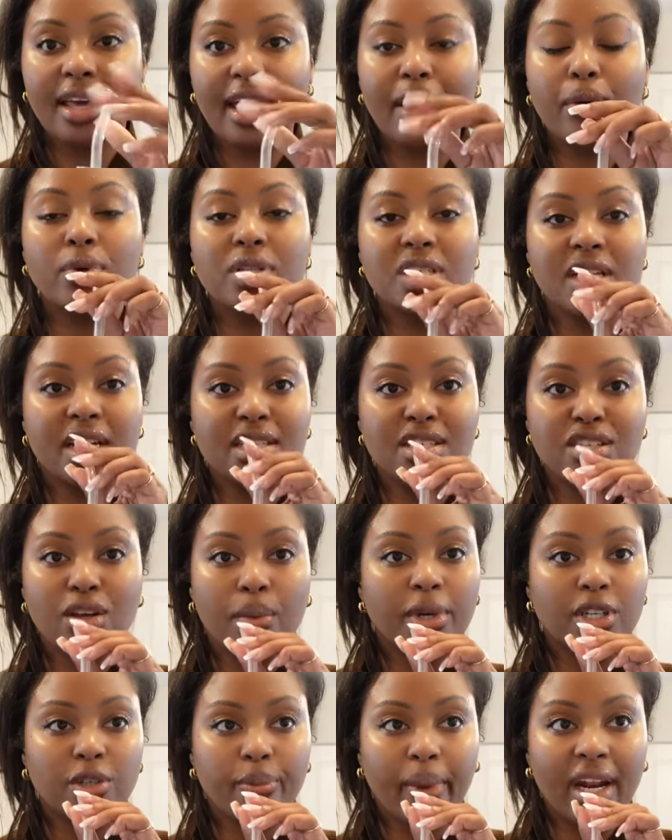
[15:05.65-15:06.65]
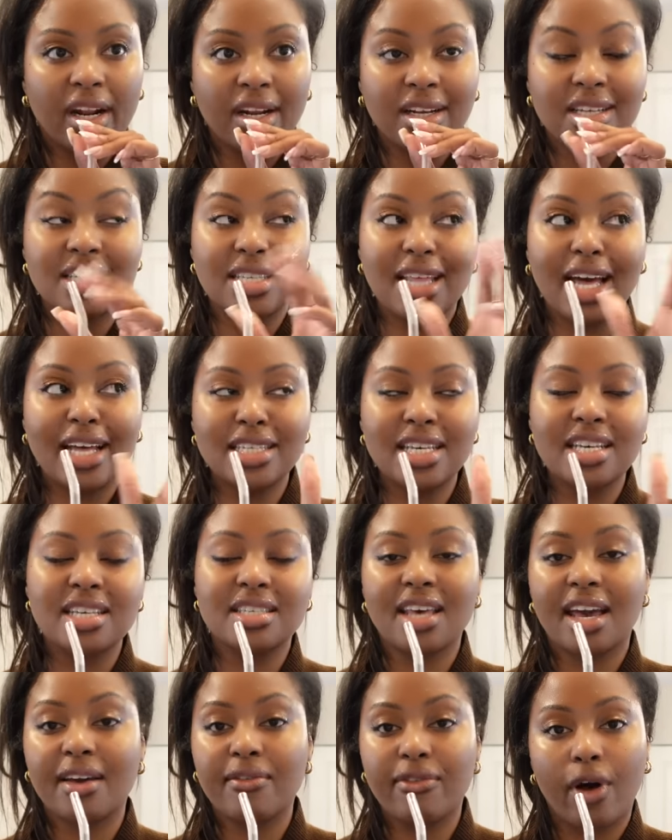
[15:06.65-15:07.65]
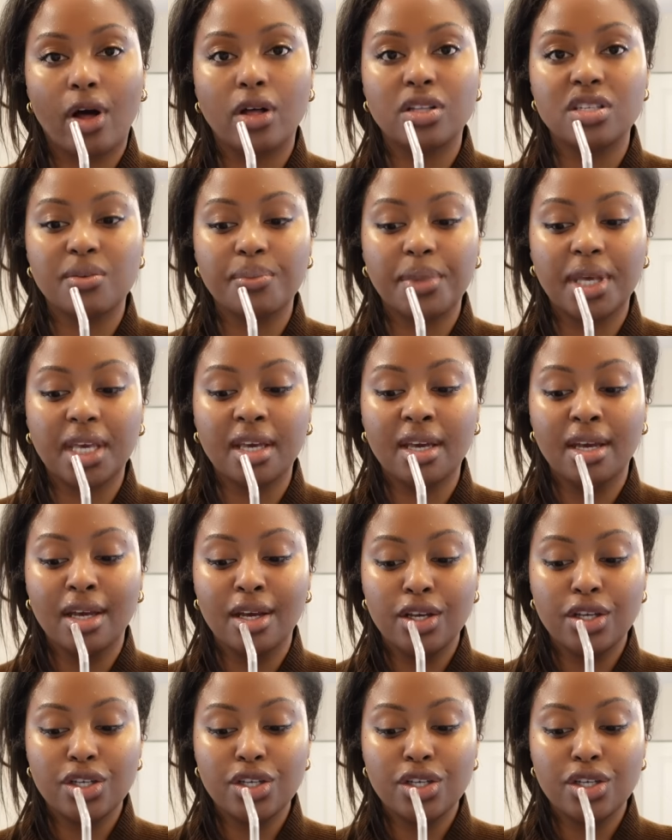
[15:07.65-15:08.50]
it will taste so much better, because that tastes like fall to me.